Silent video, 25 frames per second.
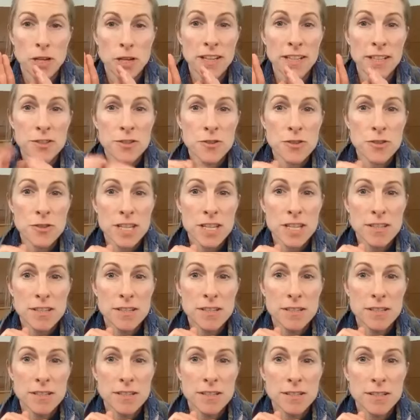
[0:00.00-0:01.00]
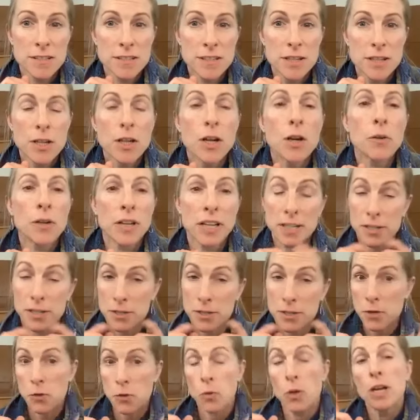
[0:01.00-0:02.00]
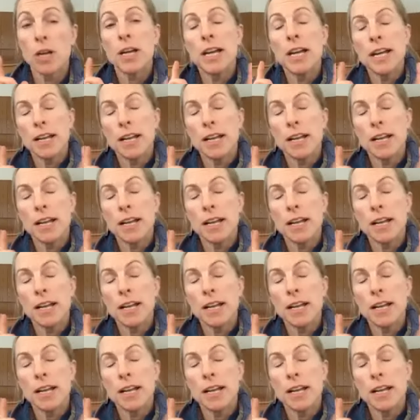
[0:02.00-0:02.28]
if I answer this? Okay, so